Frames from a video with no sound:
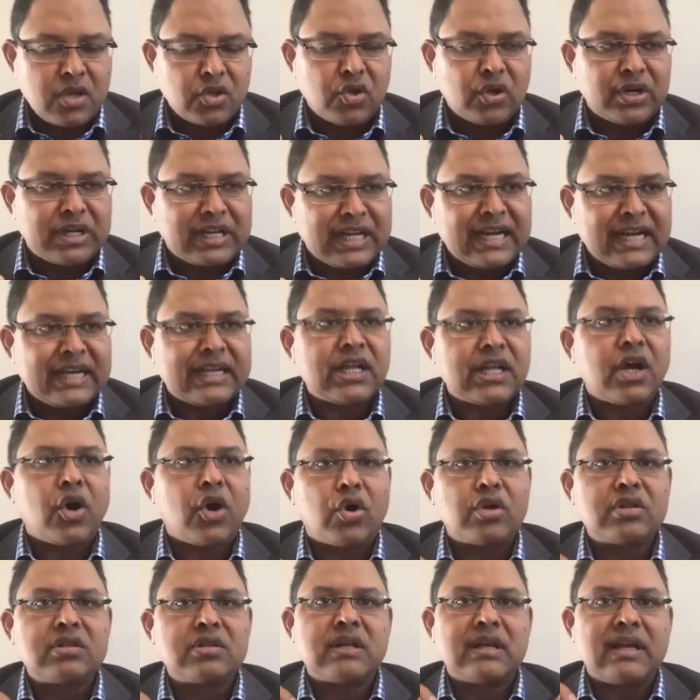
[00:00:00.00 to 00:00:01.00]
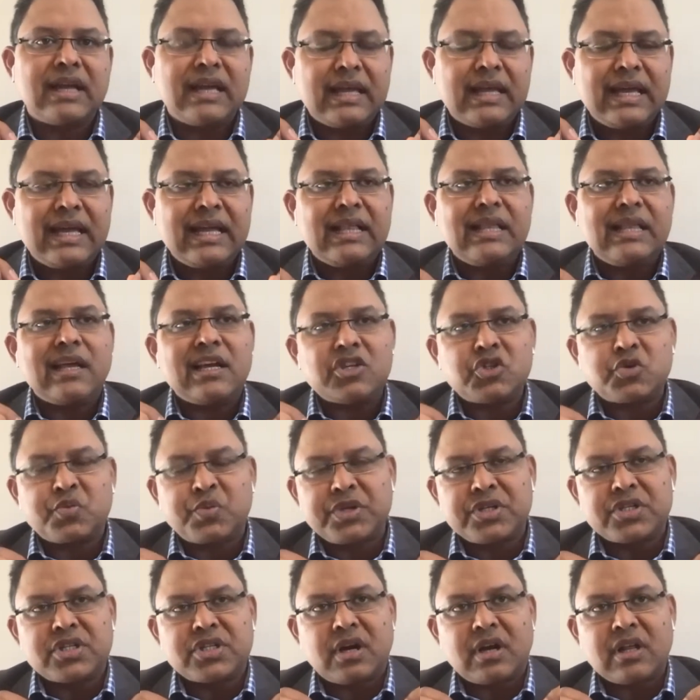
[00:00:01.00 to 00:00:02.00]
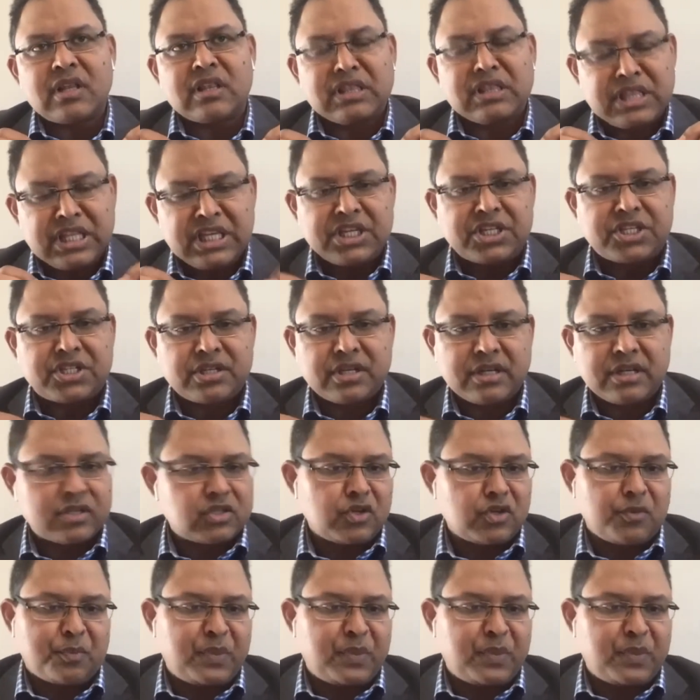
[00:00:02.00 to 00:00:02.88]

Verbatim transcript: you know data on areas which are niche